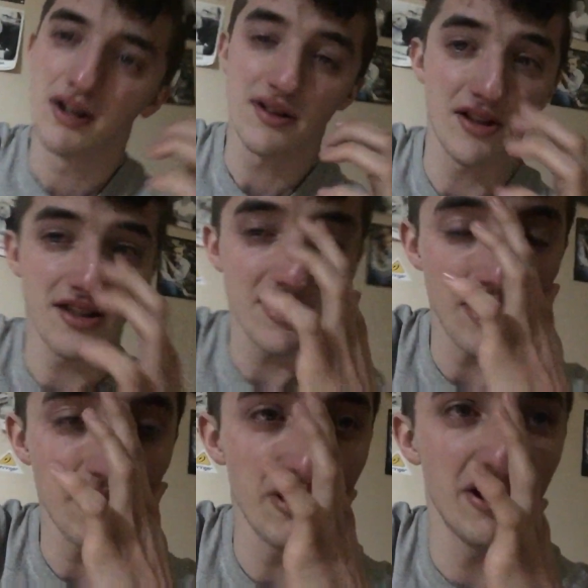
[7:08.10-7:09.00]
in
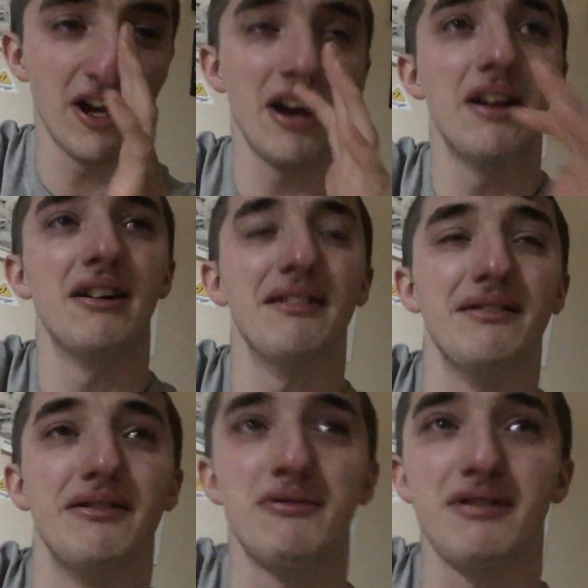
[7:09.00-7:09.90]
southern Indiana,
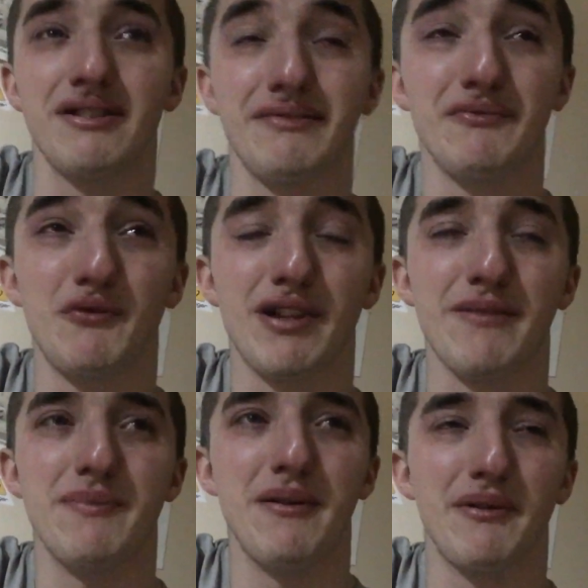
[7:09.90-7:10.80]
who went to
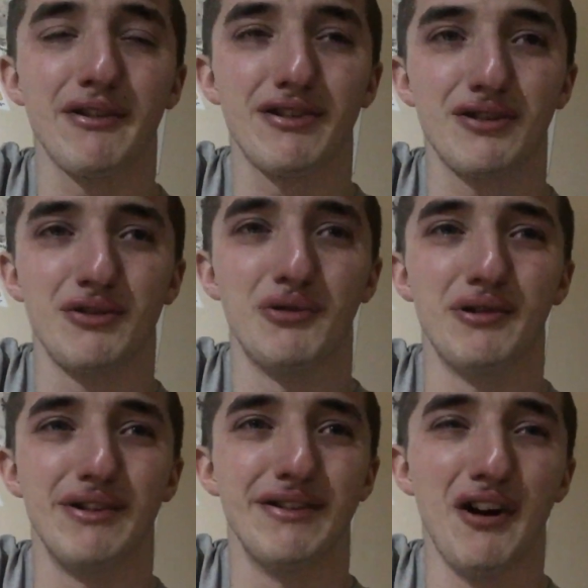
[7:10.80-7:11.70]
Bible school
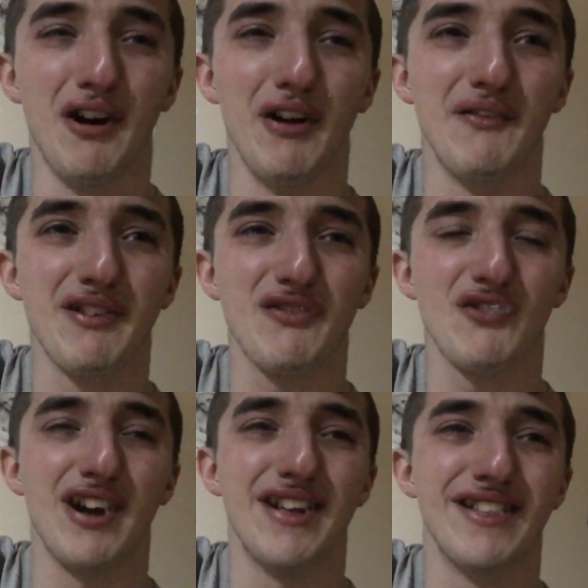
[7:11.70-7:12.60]
with all of his
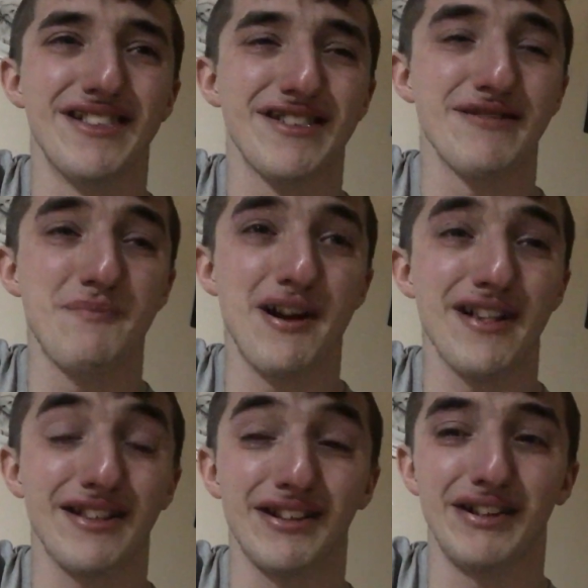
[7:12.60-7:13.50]
friends and
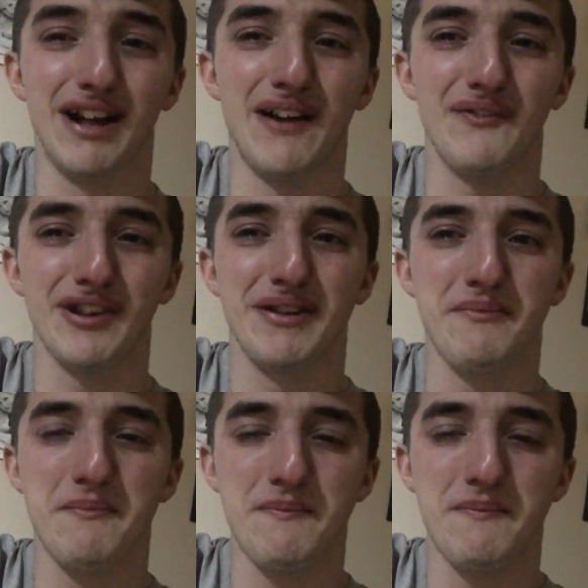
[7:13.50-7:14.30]
basically left him,